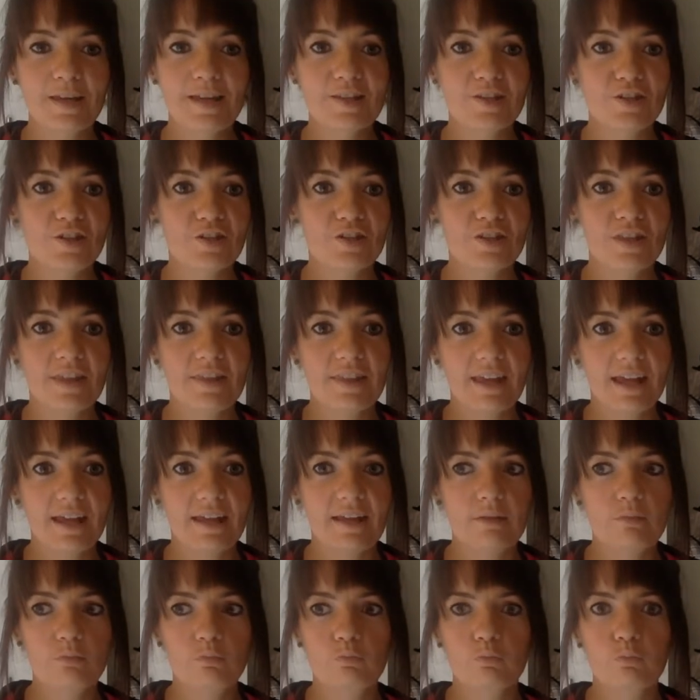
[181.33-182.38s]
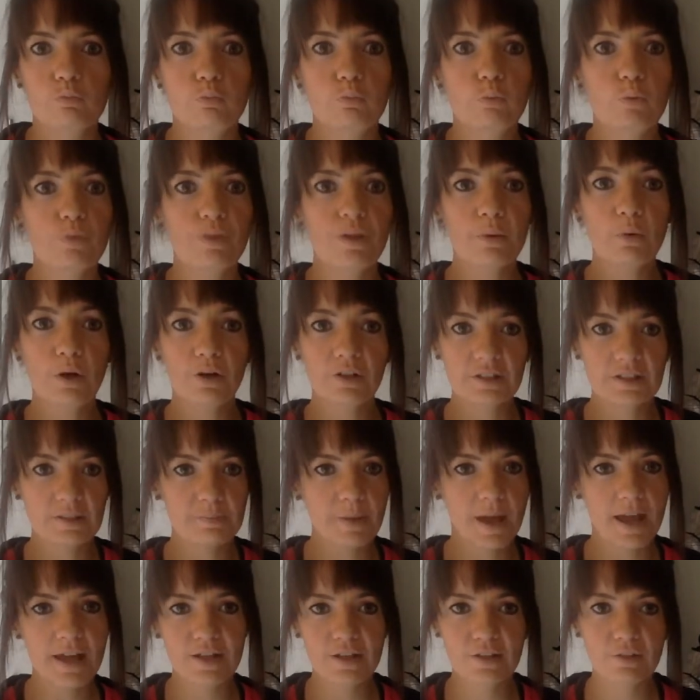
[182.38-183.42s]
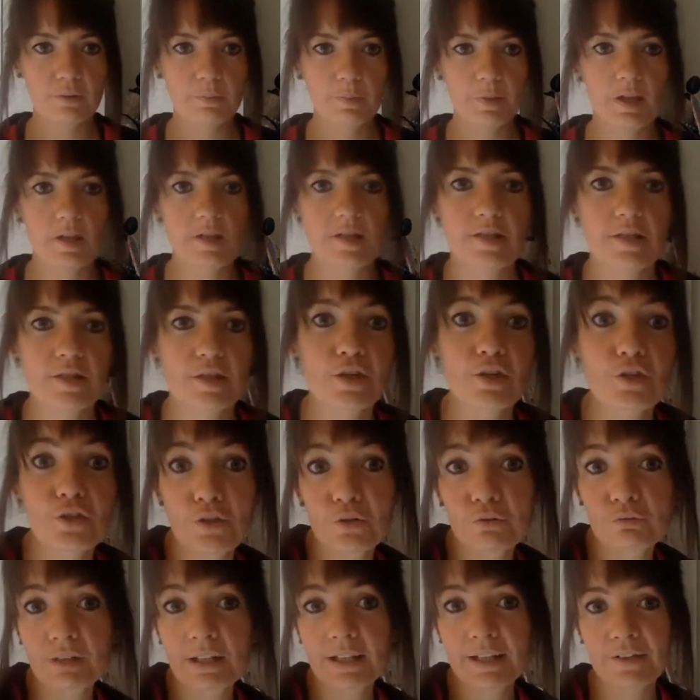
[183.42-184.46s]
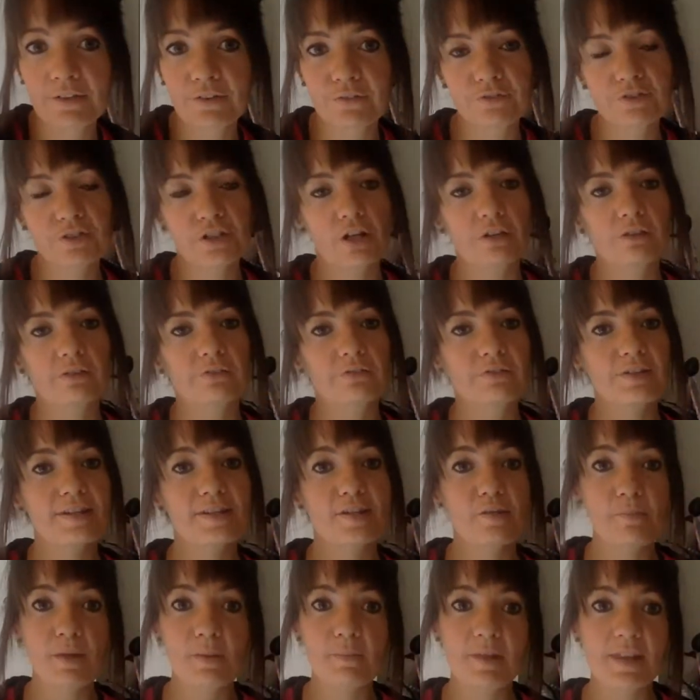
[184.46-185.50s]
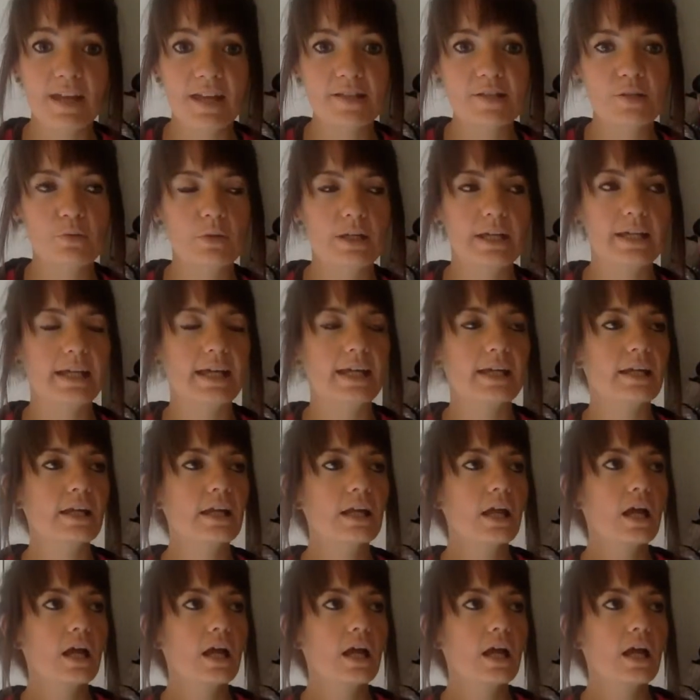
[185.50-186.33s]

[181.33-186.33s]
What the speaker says: it's just that they want to pay you because you do really good photography, so maybe that's a way in.